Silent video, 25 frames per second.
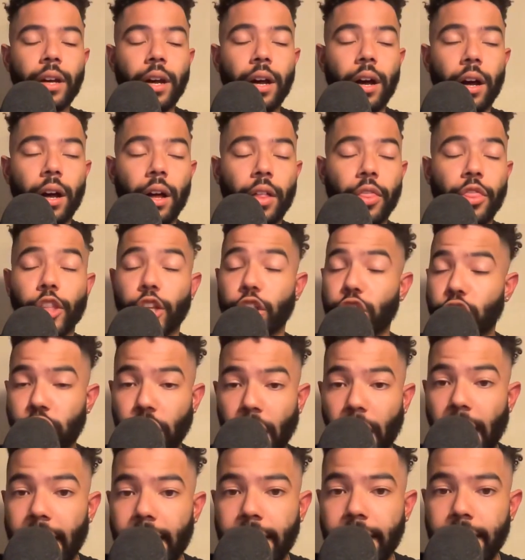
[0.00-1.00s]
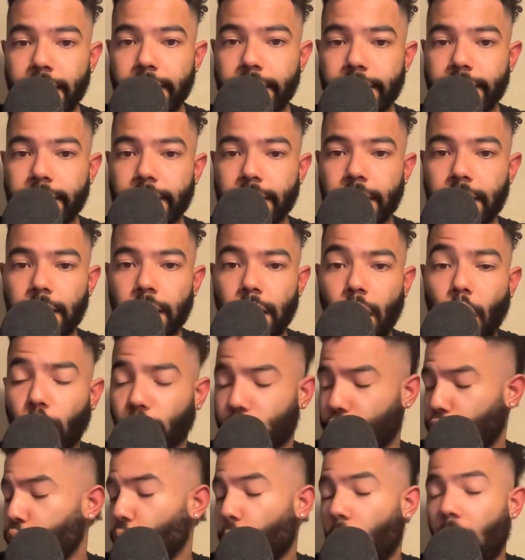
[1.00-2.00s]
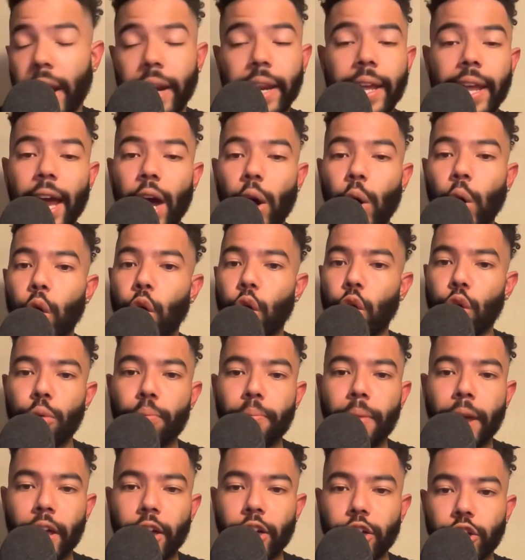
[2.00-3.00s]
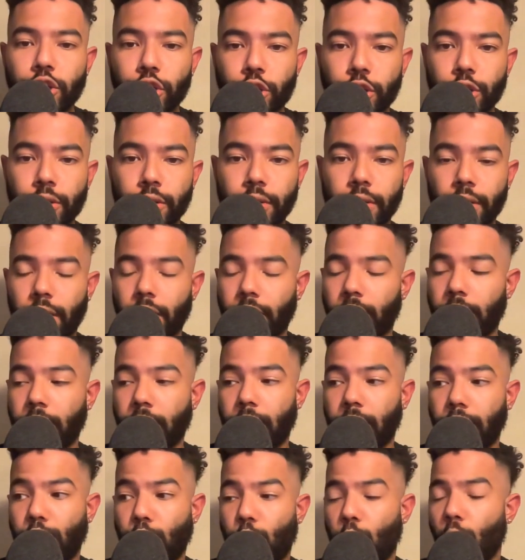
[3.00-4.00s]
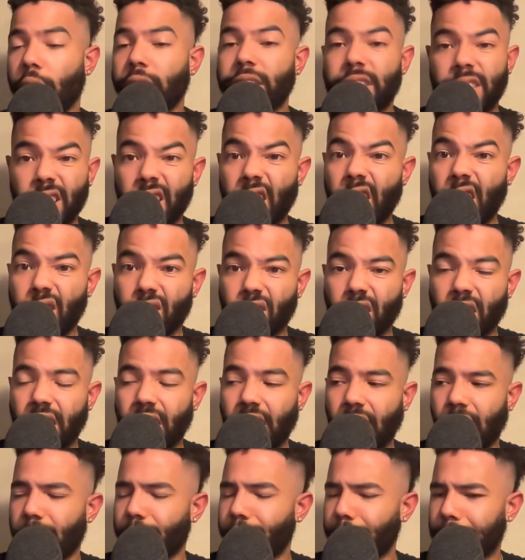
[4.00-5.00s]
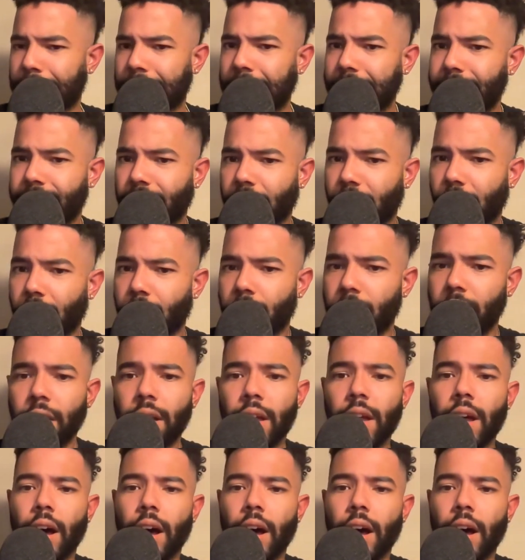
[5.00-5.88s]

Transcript: The Giants are trotting out a new manager once again, right? I believe they are.